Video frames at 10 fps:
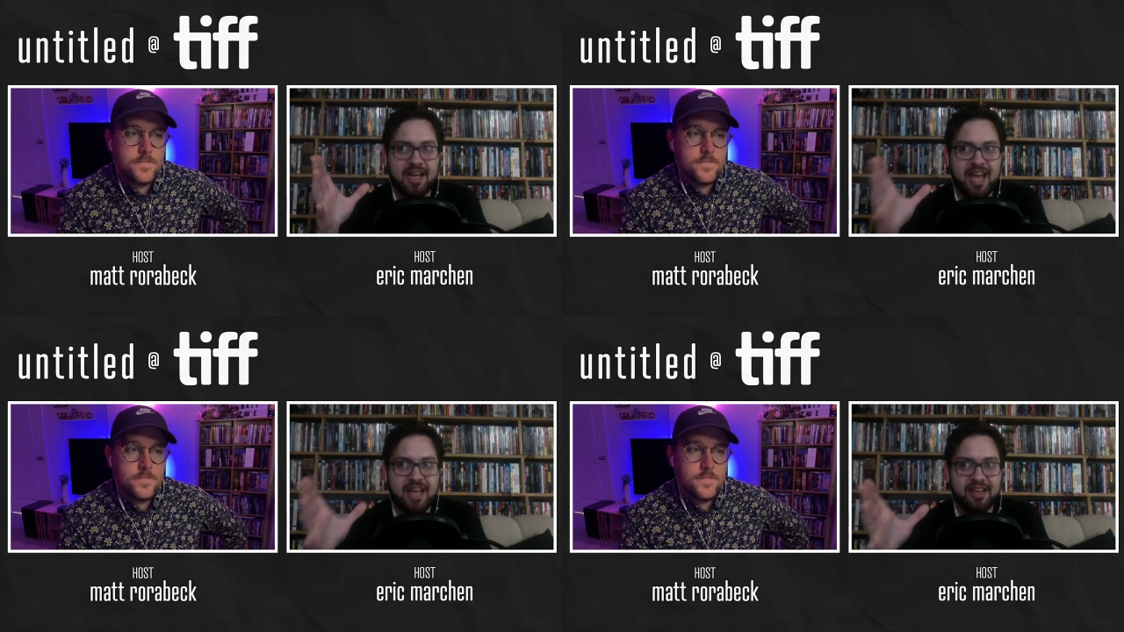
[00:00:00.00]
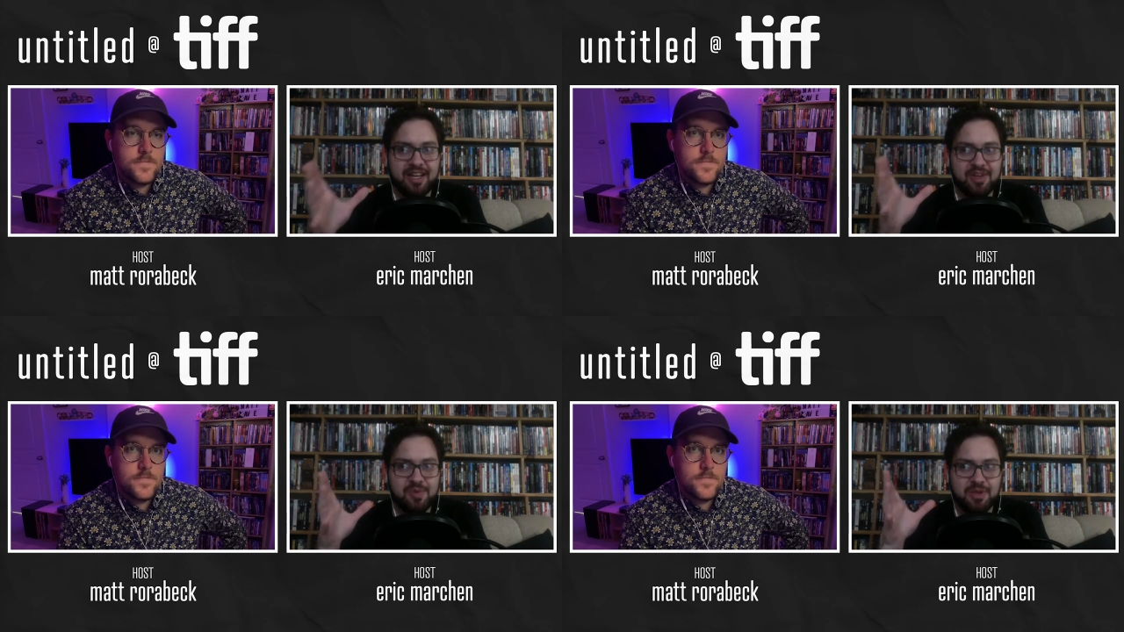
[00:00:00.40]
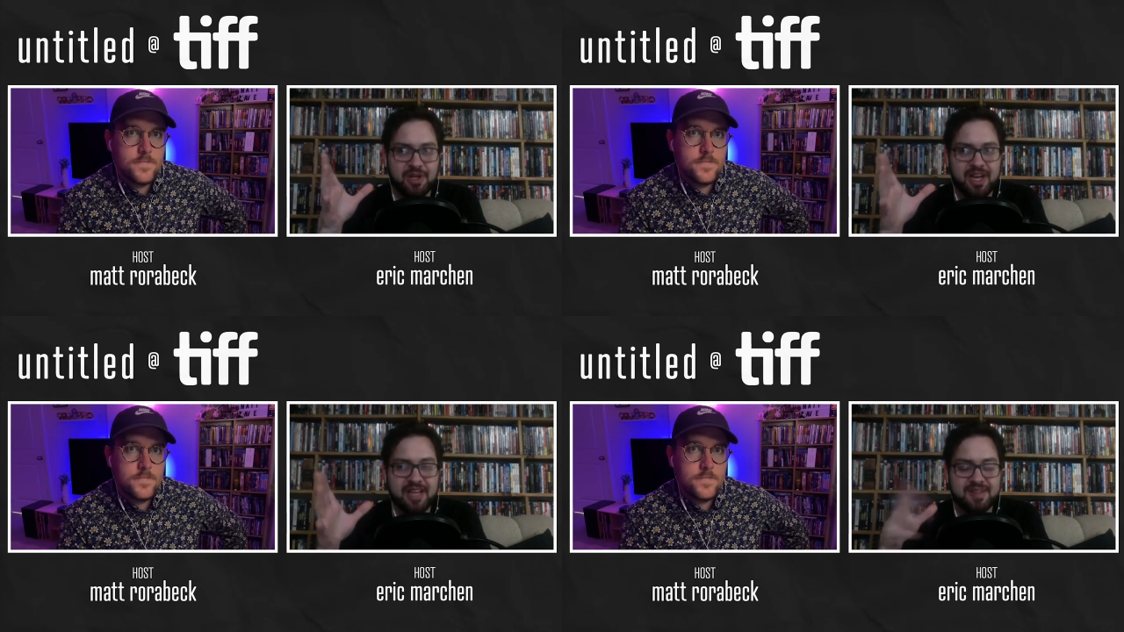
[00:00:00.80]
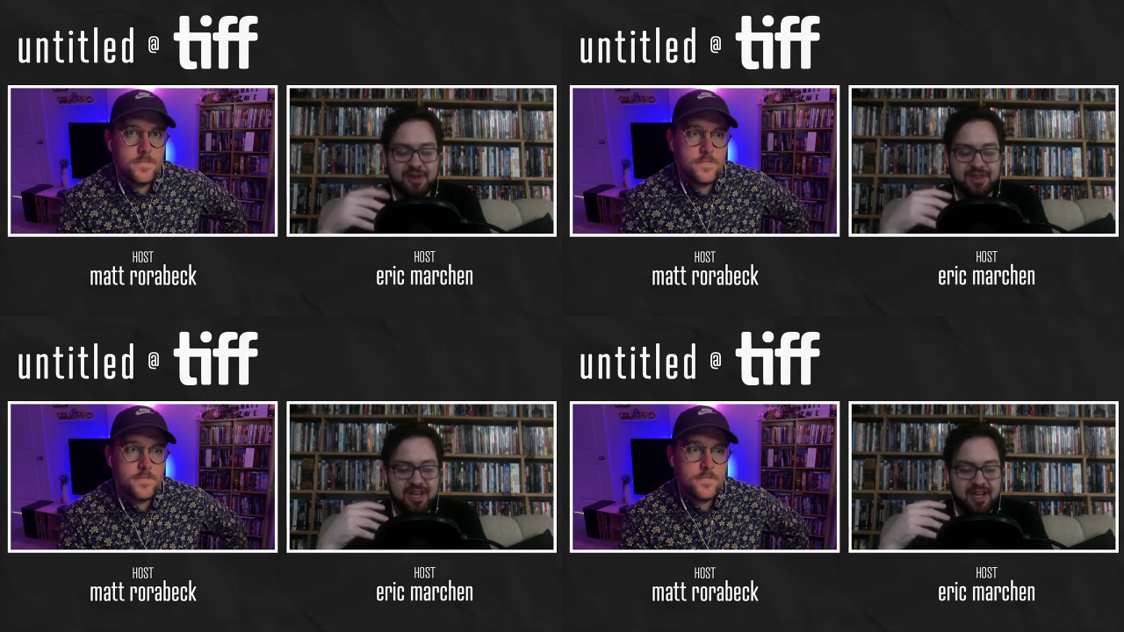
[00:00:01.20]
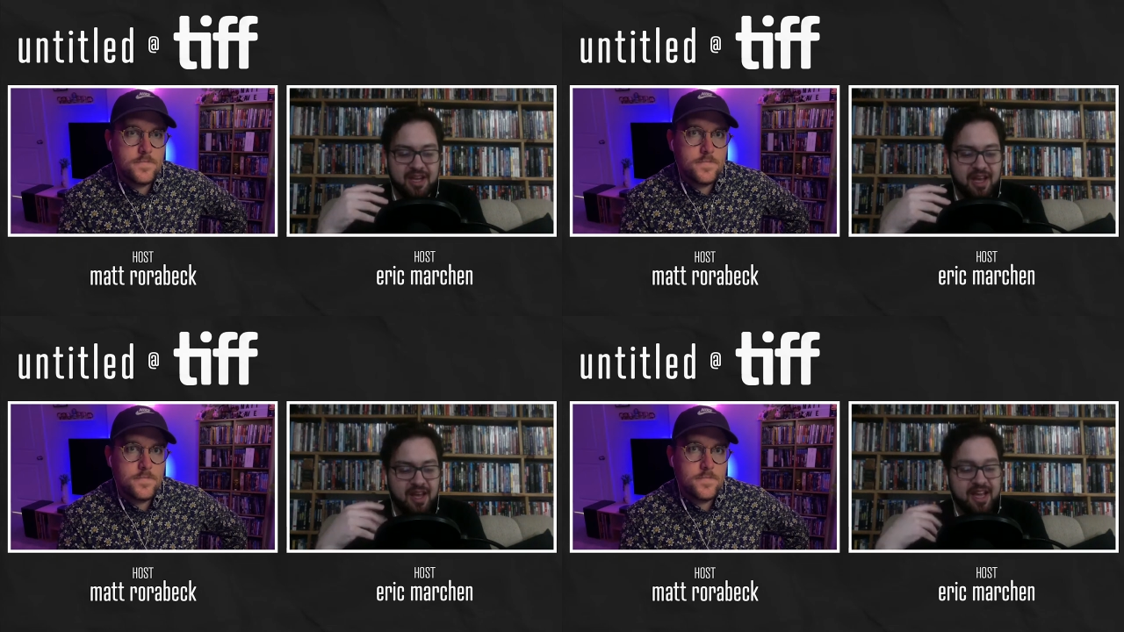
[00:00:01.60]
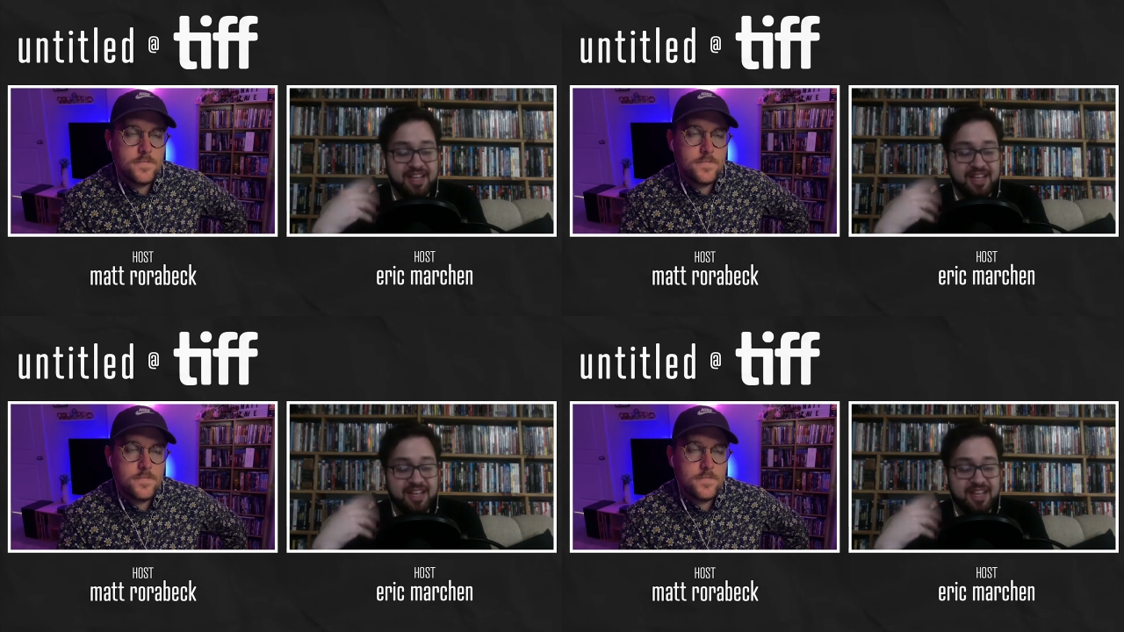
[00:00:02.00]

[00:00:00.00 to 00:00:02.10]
Speaker 1: again like you look at some of the